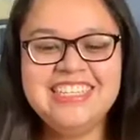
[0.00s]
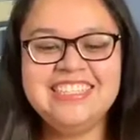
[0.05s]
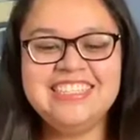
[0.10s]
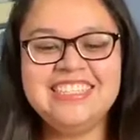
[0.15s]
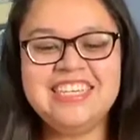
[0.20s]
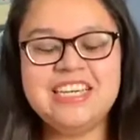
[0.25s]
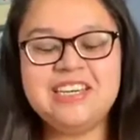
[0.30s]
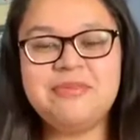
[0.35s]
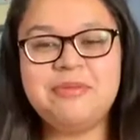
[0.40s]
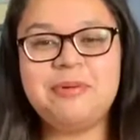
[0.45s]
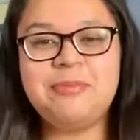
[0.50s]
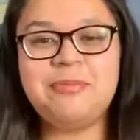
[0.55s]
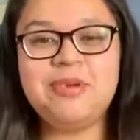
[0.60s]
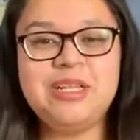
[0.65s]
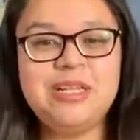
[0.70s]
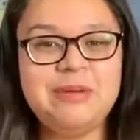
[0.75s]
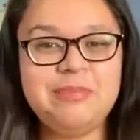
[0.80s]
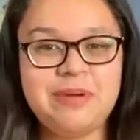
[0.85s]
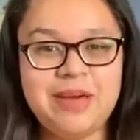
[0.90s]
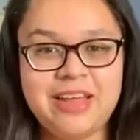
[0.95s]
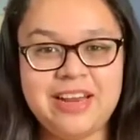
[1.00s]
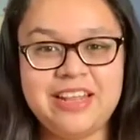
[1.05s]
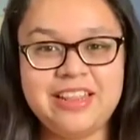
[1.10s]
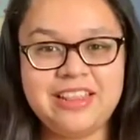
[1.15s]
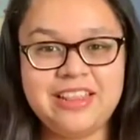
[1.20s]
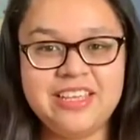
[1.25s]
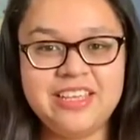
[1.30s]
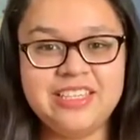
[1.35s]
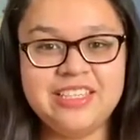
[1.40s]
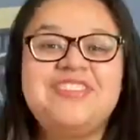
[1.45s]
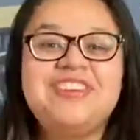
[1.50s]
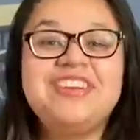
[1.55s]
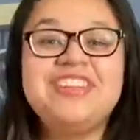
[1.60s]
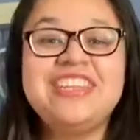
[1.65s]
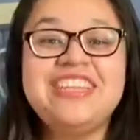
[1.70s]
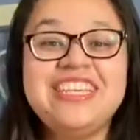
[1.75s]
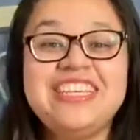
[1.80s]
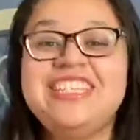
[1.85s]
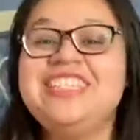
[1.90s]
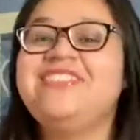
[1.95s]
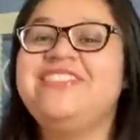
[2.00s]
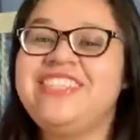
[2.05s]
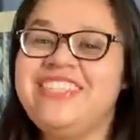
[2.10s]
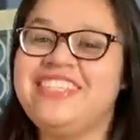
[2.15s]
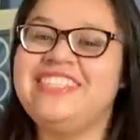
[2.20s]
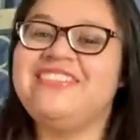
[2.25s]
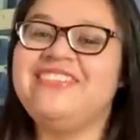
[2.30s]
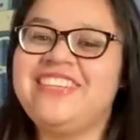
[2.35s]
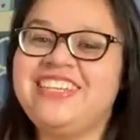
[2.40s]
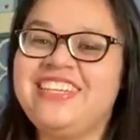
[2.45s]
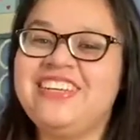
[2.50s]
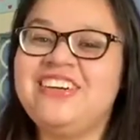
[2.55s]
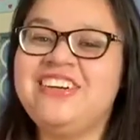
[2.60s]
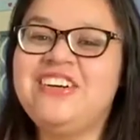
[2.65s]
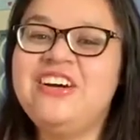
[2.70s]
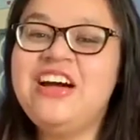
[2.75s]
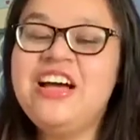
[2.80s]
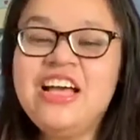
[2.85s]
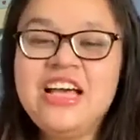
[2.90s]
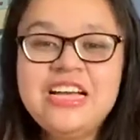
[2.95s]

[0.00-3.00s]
Damn, I'm really bad at this. For this week's video,